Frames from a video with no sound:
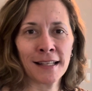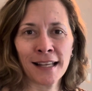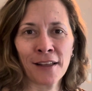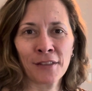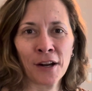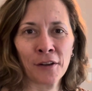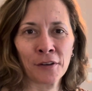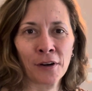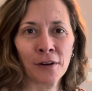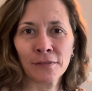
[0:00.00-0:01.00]
out there, and
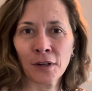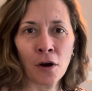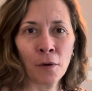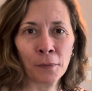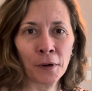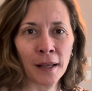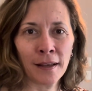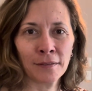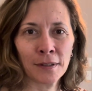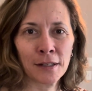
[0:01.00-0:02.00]
they're all
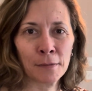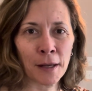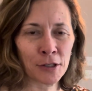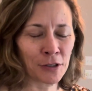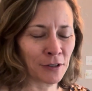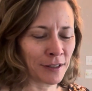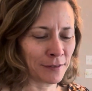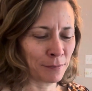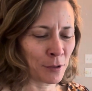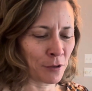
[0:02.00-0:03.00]
pretty special
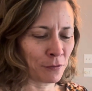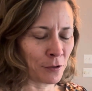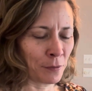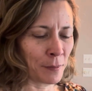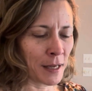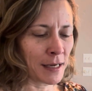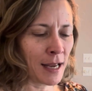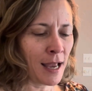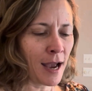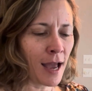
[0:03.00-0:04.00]
and beautiful. But
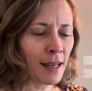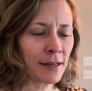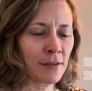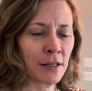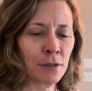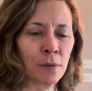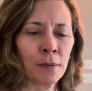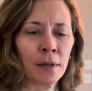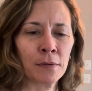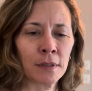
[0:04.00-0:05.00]
I liked this
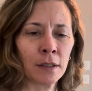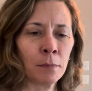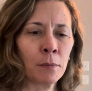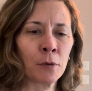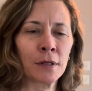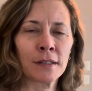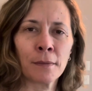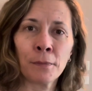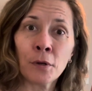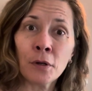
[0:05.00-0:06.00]
one. It was a little bit more
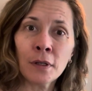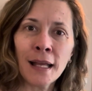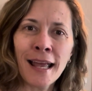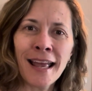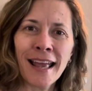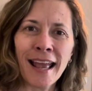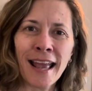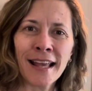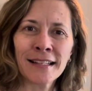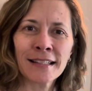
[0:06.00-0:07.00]
simple,
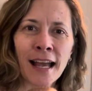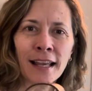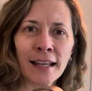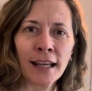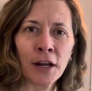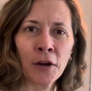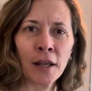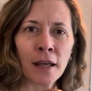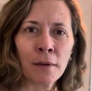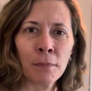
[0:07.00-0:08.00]
and I can carry
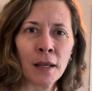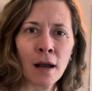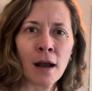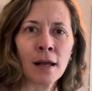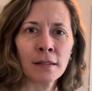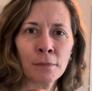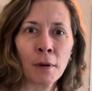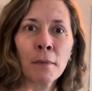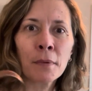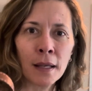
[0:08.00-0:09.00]
it beyond
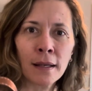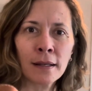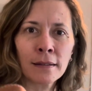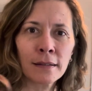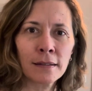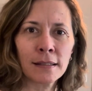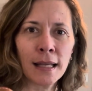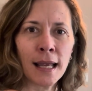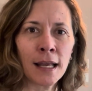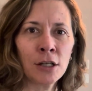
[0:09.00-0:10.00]
pumpkin
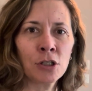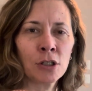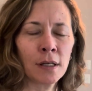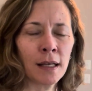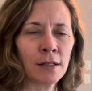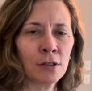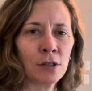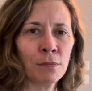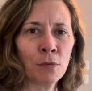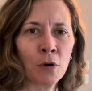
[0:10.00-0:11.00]
stage
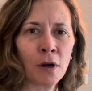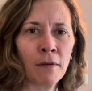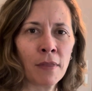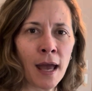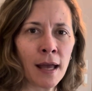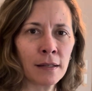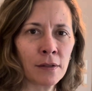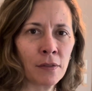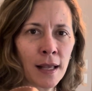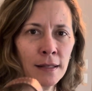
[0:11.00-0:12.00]
into more of that
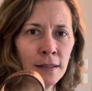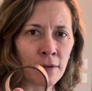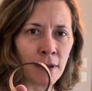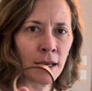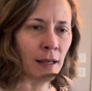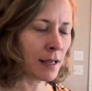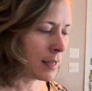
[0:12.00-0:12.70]
Thanksgiving